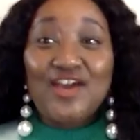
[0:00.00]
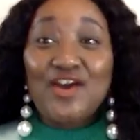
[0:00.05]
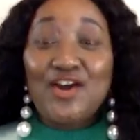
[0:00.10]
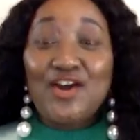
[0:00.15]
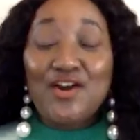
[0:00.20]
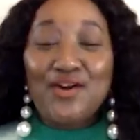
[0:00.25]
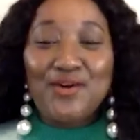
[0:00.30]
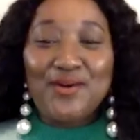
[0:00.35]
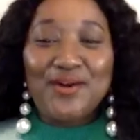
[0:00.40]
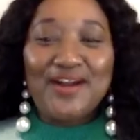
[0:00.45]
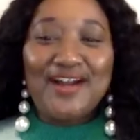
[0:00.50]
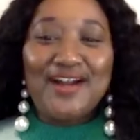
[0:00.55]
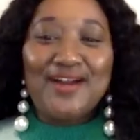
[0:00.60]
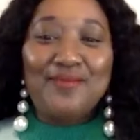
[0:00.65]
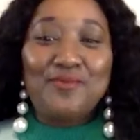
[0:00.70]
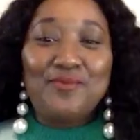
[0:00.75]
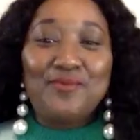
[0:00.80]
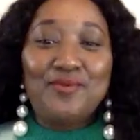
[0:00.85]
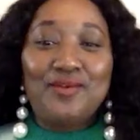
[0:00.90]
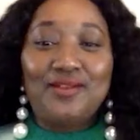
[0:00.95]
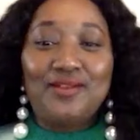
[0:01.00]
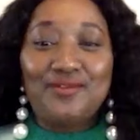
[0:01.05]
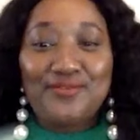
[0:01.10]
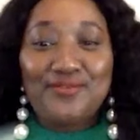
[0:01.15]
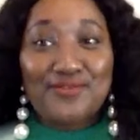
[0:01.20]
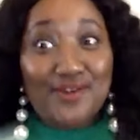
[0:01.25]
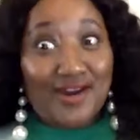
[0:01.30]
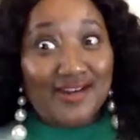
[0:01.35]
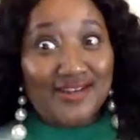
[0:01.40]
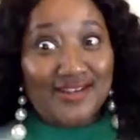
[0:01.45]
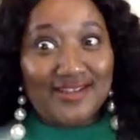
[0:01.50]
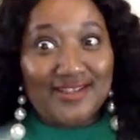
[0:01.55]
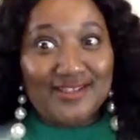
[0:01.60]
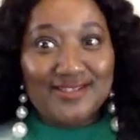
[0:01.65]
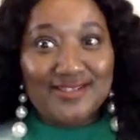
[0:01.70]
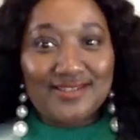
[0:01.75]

Oh, well, Fridays,